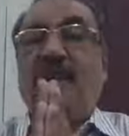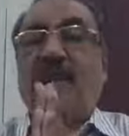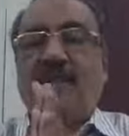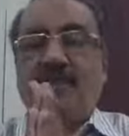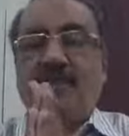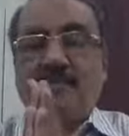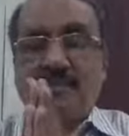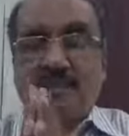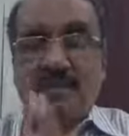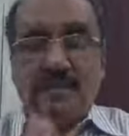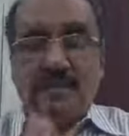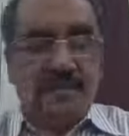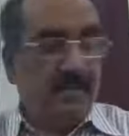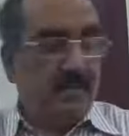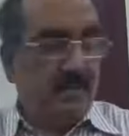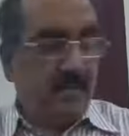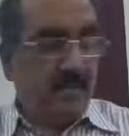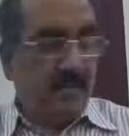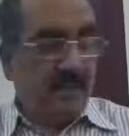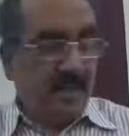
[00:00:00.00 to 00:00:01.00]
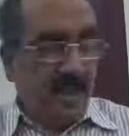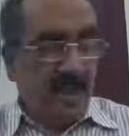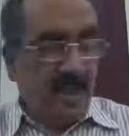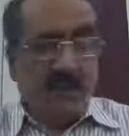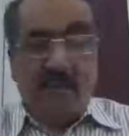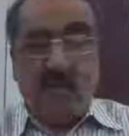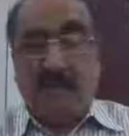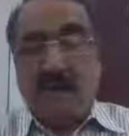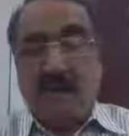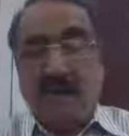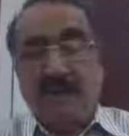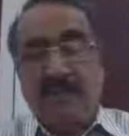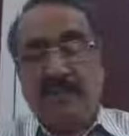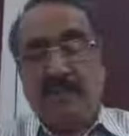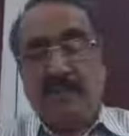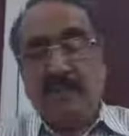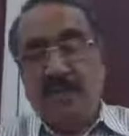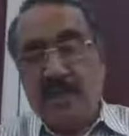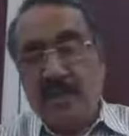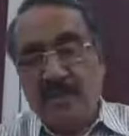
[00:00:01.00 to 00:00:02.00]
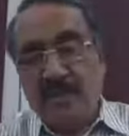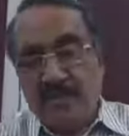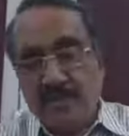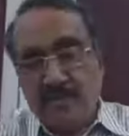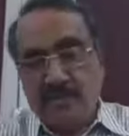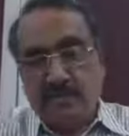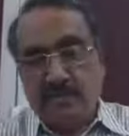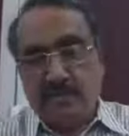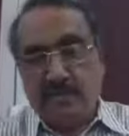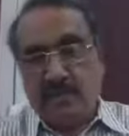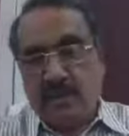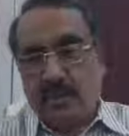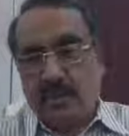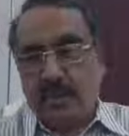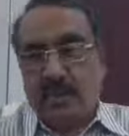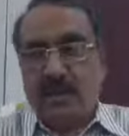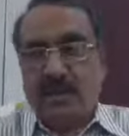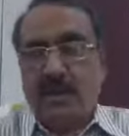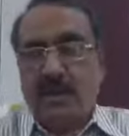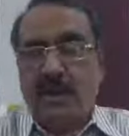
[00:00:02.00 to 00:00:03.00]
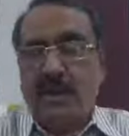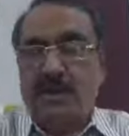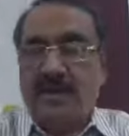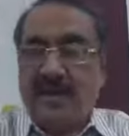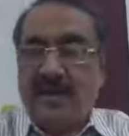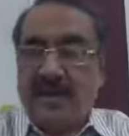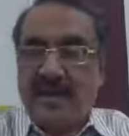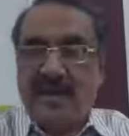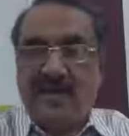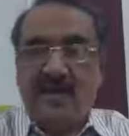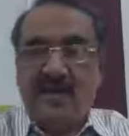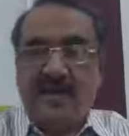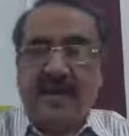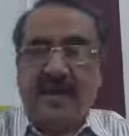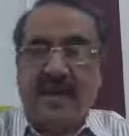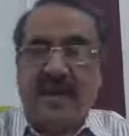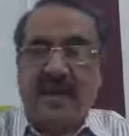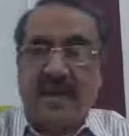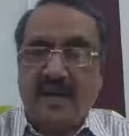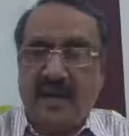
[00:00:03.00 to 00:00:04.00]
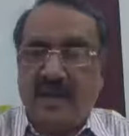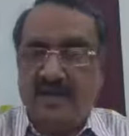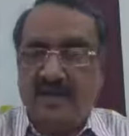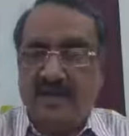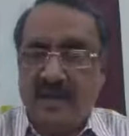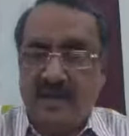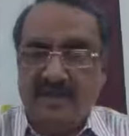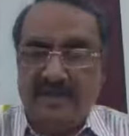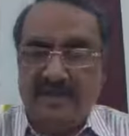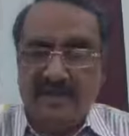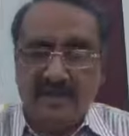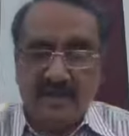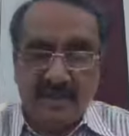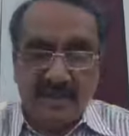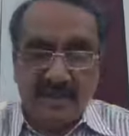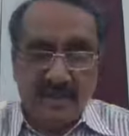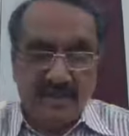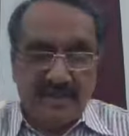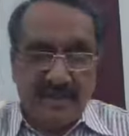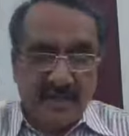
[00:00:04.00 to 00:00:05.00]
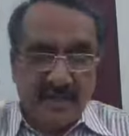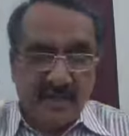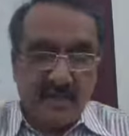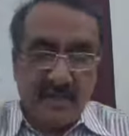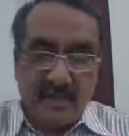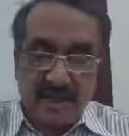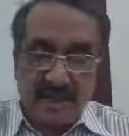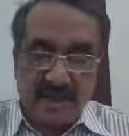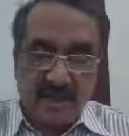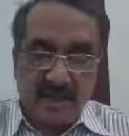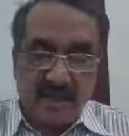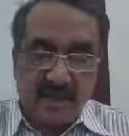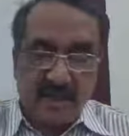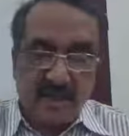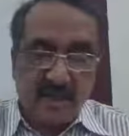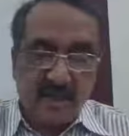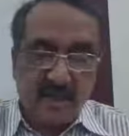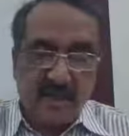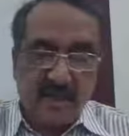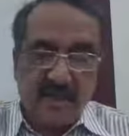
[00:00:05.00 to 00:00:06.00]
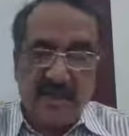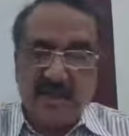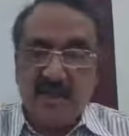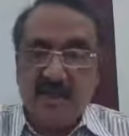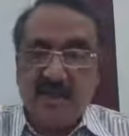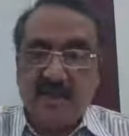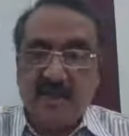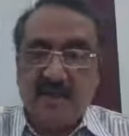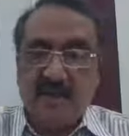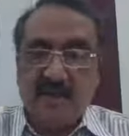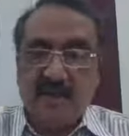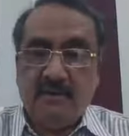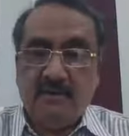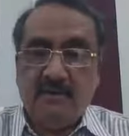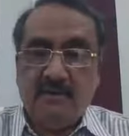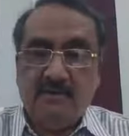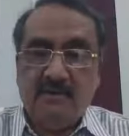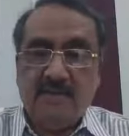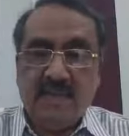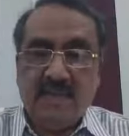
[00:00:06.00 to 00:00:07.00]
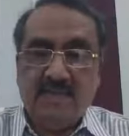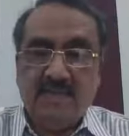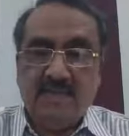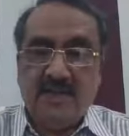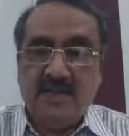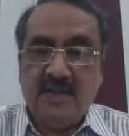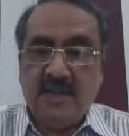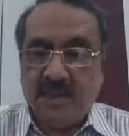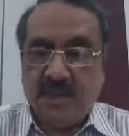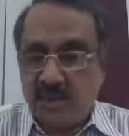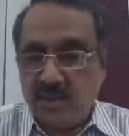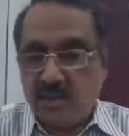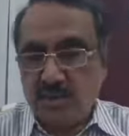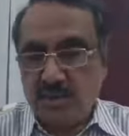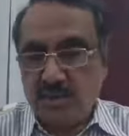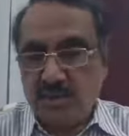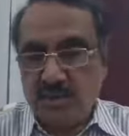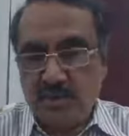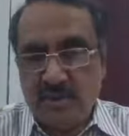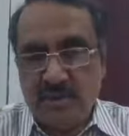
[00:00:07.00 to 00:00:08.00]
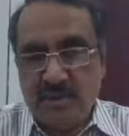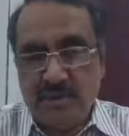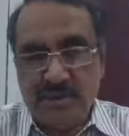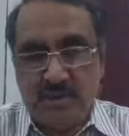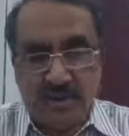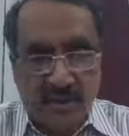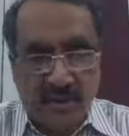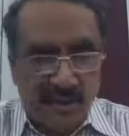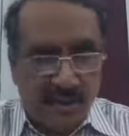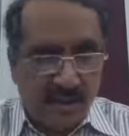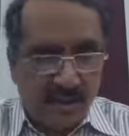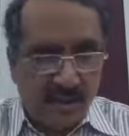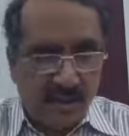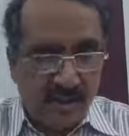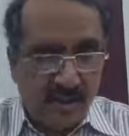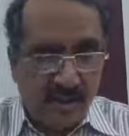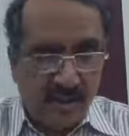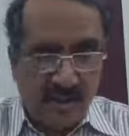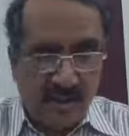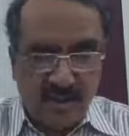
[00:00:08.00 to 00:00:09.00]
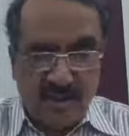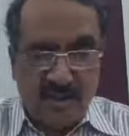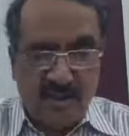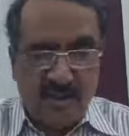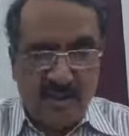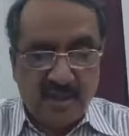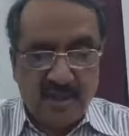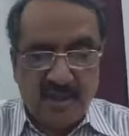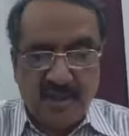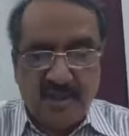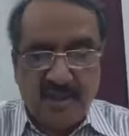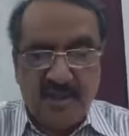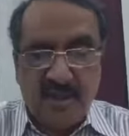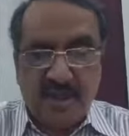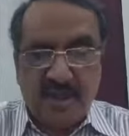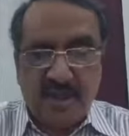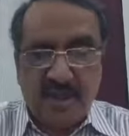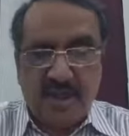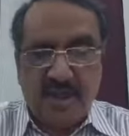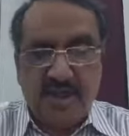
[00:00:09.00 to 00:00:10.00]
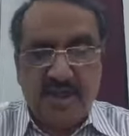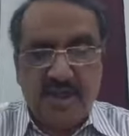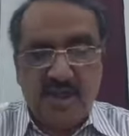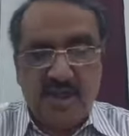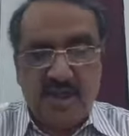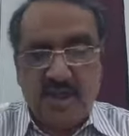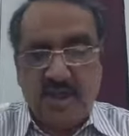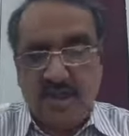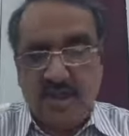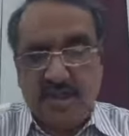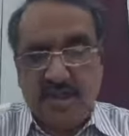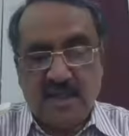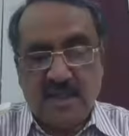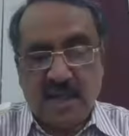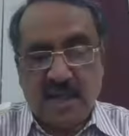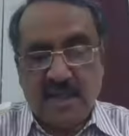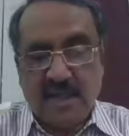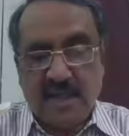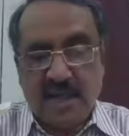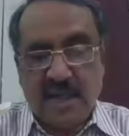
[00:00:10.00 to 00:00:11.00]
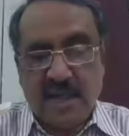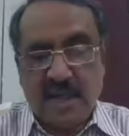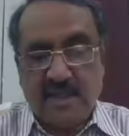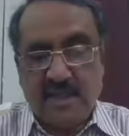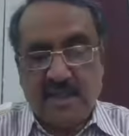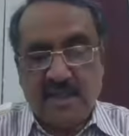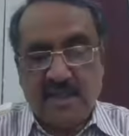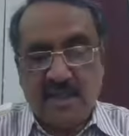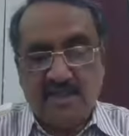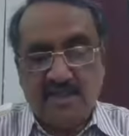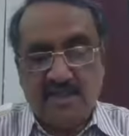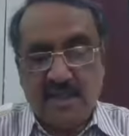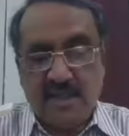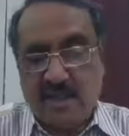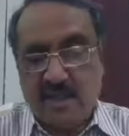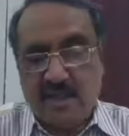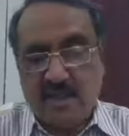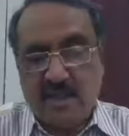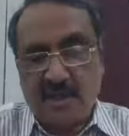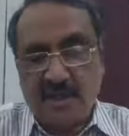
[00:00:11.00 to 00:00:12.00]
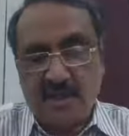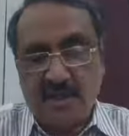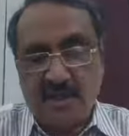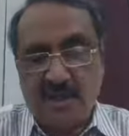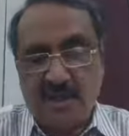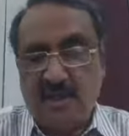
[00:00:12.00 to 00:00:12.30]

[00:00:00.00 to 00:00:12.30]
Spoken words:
Vanakkam. Now I am going to read the highlights of Reserve Bank circular which has been issued today. That is DOS.ARG number